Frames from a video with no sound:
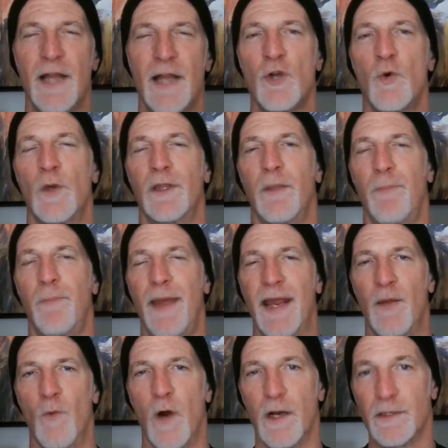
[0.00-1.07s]
knew what the
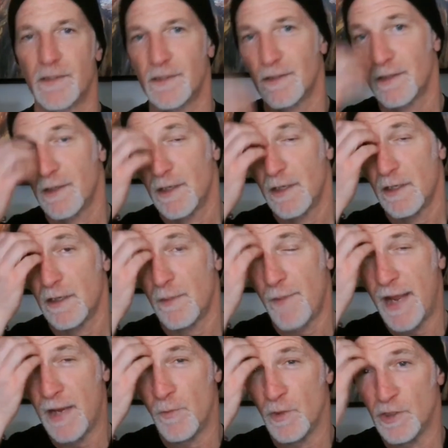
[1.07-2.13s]
pain was. The pain was